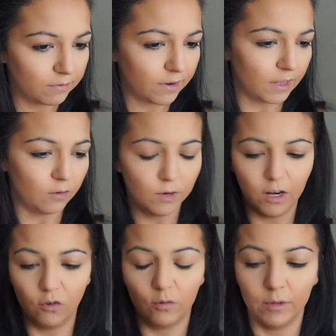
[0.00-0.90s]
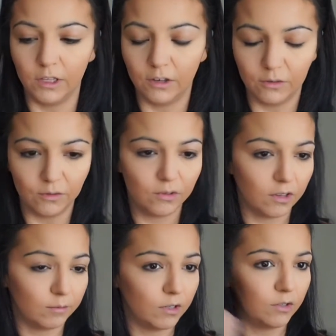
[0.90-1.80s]
find the one I normally use, so
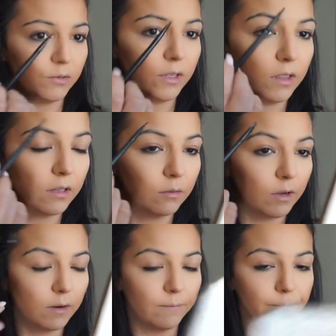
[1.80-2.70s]
I'm just using this one.